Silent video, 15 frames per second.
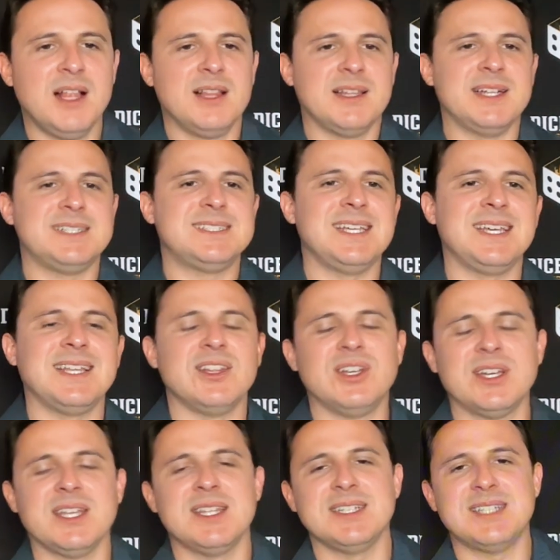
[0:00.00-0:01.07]
Let's take a
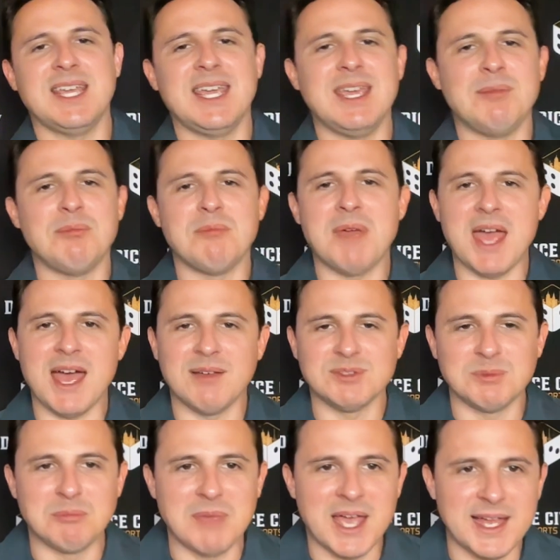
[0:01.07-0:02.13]
look at this
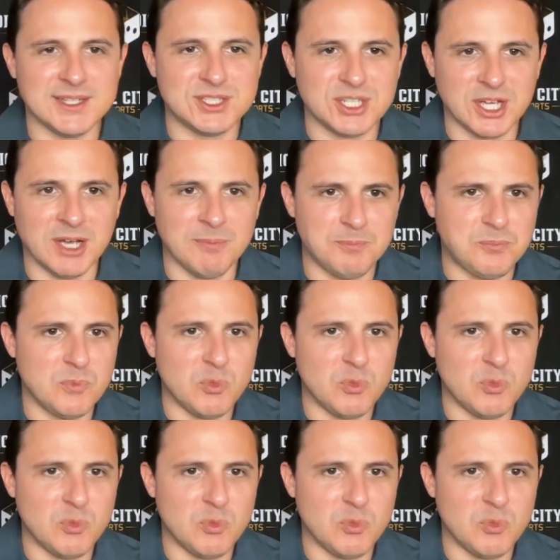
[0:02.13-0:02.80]
Heat-Mavs matchup.